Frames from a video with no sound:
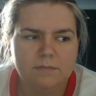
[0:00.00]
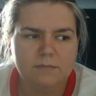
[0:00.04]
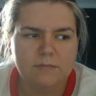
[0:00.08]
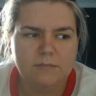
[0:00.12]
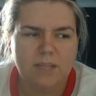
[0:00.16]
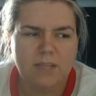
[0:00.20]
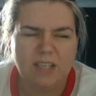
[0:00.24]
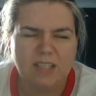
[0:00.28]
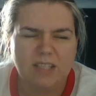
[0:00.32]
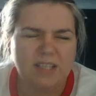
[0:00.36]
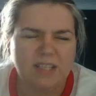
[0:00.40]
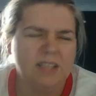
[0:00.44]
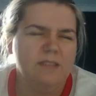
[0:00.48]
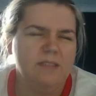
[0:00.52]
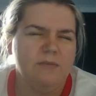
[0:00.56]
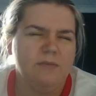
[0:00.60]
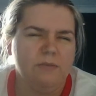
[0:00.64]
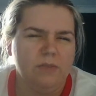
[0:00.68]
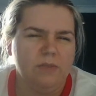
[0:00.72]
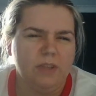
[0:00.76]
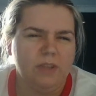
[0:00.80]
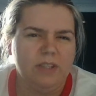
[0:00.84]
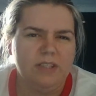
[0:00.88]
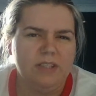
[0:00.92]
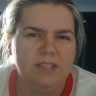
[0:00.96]
I just kind of
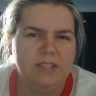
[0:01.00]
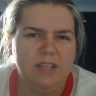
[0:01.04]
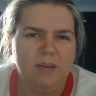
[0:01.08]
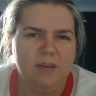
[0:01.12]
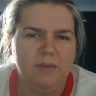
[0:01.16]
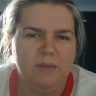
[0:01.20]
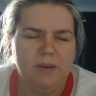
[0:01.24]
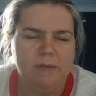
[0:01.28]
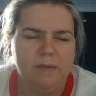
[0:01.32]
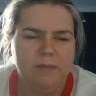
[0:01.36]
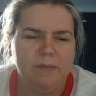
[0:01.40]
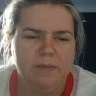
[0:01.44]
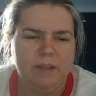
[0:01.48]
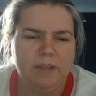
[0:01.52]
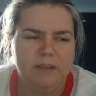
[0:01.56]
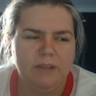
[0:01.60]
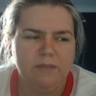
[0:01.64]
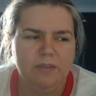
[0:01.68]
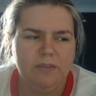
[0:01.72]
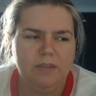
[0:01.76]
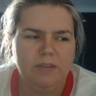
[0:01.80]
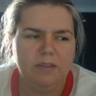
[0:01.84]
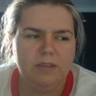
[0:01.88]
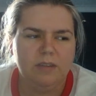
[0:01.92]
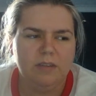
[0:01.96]
really say it when I'm like
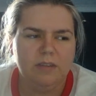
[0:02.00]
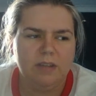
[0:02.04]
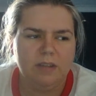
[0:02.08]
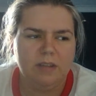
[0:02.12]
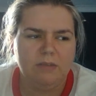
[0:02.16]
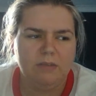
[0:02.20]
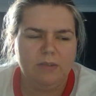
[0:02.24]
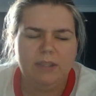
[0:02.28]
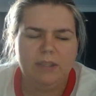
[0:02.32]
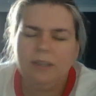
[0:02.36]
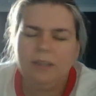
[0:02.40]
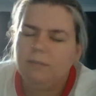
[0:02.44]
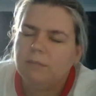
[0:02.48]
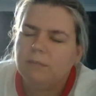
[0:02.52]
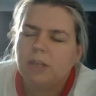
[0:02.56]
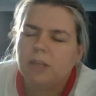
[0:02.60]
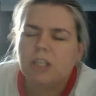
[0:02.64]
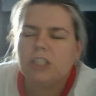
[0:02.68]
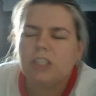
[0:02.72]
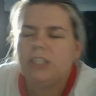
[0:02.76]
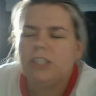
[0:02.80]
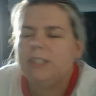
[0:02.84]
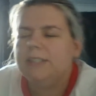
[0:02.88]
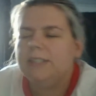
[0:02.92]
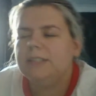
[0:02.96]
feeling like really
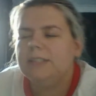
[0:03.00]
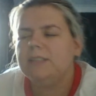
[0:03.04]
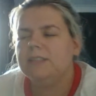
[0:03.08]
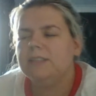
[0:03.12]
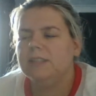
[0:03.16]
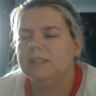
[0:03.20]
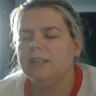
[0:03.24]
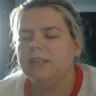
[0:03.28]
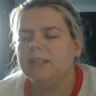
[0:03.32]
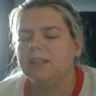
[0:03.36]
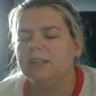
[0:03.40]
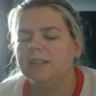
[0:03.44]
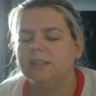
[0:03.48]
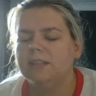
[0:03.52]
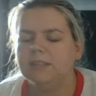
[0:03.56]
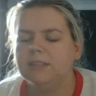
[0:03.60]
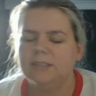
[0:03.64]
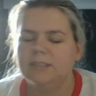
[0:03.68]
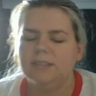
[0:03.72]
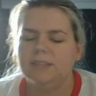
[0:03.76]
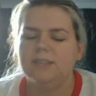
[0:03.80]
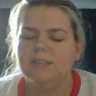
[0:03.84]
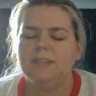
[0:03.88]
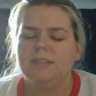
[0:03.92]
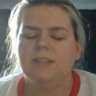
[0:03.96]
mushy and just like
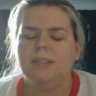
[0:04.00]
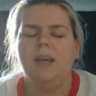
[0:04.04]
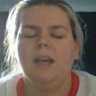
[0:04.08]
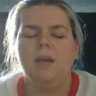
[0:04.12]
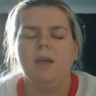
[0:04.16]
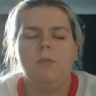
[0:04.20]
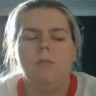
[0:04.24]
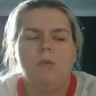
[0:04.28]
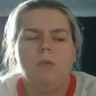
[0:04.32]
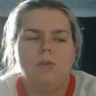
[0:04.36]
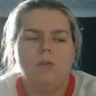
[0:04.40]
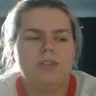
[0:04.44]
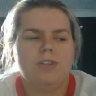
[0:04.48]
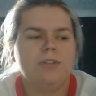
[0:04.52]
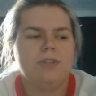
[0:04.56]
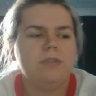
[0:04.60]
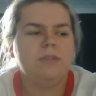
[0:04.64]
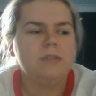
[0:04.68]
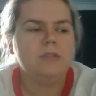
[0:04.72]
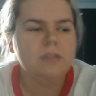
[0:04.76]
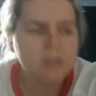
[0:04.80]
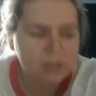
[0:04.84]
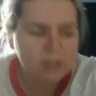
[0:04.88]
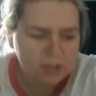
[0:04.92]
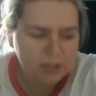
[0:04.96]

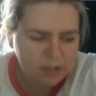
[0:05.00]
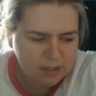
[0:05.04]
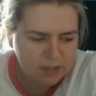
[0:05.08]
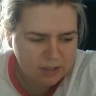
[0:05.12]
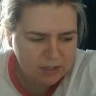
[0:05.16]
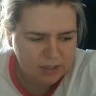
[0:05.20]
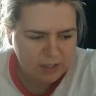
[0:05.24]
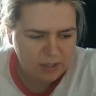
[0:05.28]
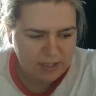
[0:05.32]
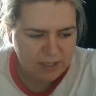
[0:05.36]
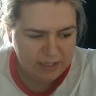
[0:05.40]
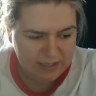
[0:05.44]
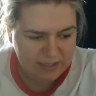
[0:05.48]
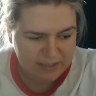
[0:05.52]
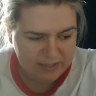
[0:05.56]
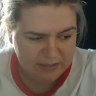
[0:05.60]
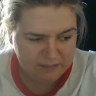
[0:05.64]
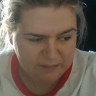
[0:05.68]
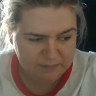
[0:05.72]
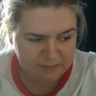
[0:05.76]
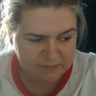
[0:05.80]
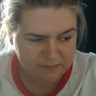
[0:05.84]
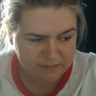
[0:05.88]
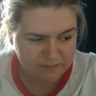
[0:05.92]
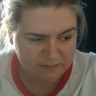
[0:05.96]
emotional,
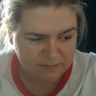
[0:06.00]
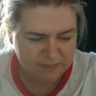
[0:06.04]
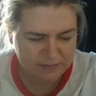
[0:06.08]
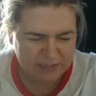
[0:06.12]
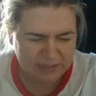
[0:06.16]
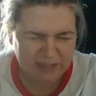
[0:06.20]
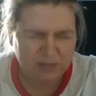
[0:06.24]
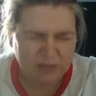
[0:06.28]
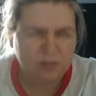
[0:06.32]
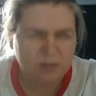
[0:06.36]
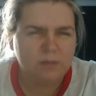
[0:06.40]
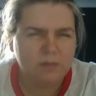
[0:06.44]
like